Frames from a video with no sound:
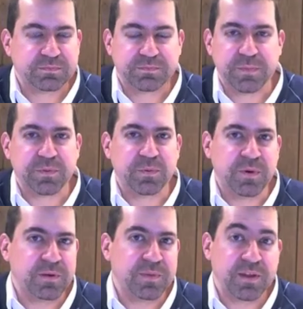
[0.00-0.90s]
people who
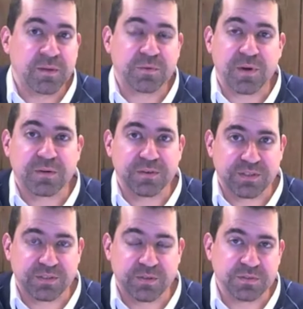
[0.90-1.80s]
want to become
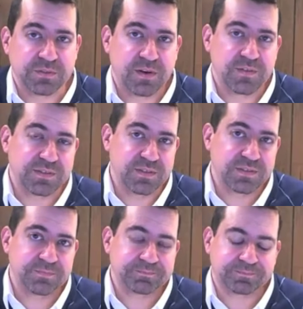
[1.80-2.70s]
directors of student
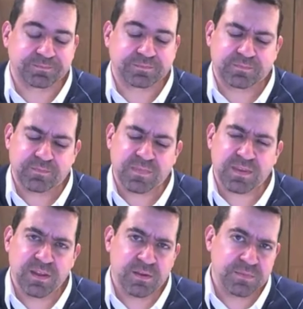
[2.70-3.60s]
services,
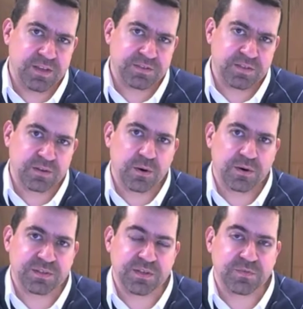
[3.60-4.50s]
and I'm teaching the
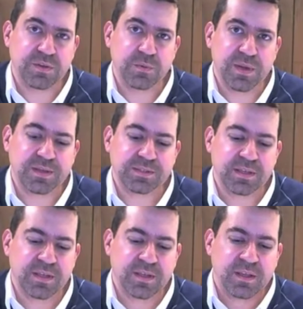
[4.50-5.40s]
course in a few
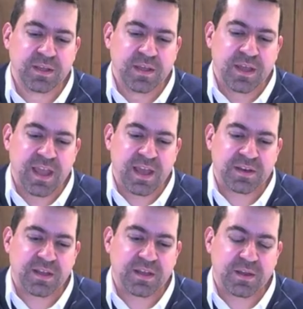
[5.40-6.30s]
weeks,
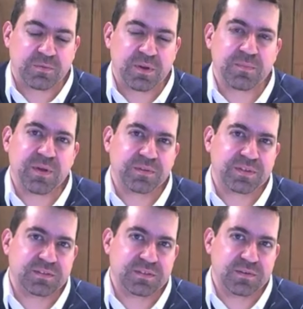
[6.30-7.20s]
and I
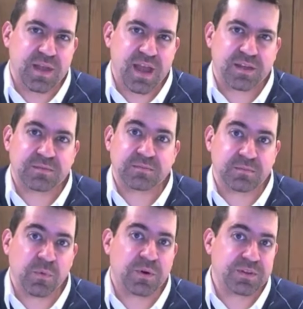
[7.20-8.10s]
rebuilt it to add
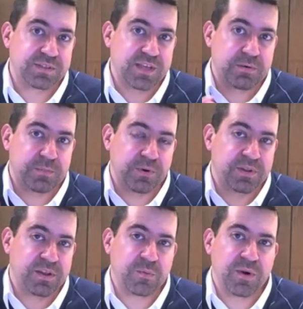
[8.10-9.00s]
more of the
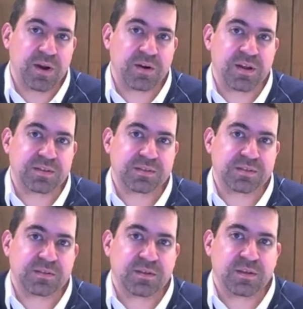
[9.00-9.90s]
cyberbullying
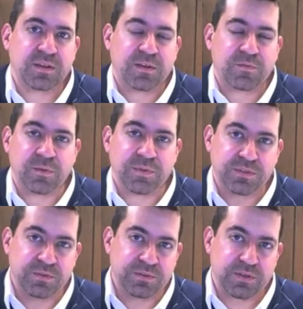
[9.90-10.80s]
awareness from a
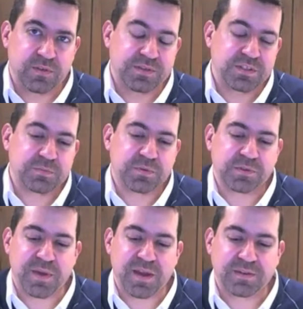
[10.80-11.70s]
student services
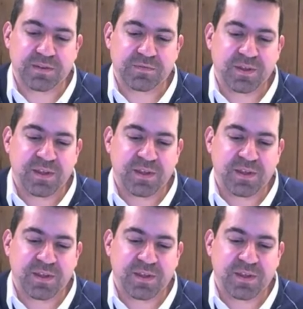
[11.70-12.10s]
perspective.